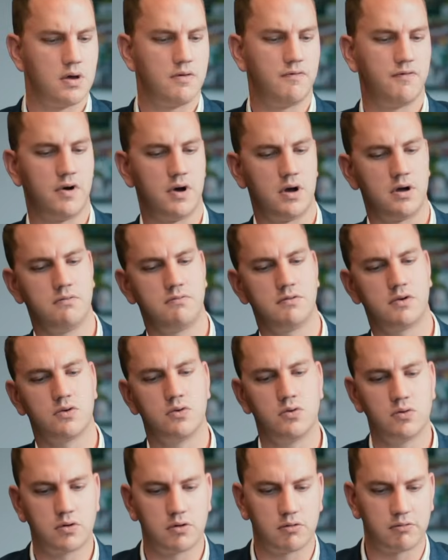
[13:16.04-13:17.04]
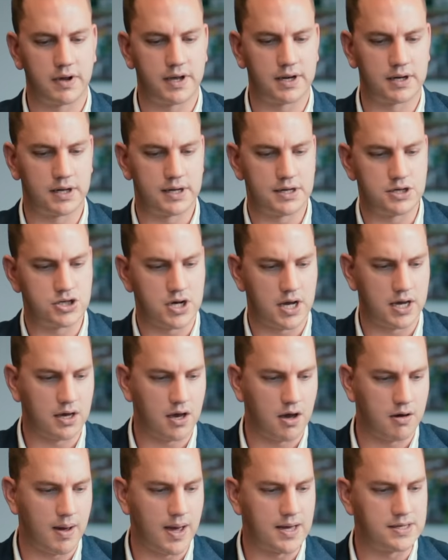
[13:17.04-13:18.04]
If I recall correctly,
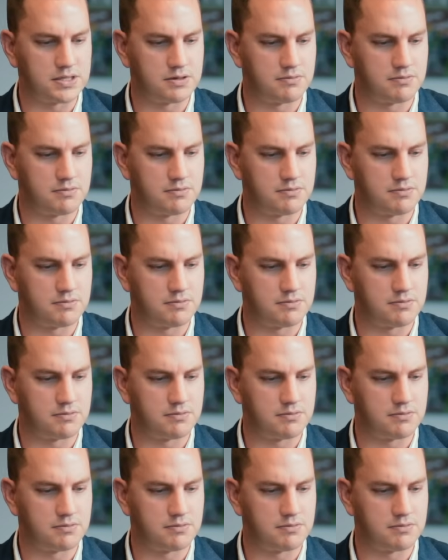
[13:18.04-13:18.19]
Jayco has